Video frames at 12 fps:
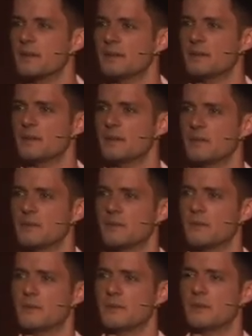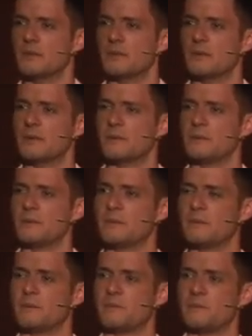
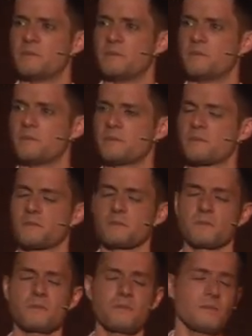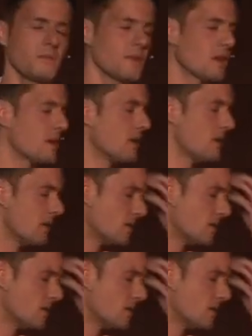(no one is talking)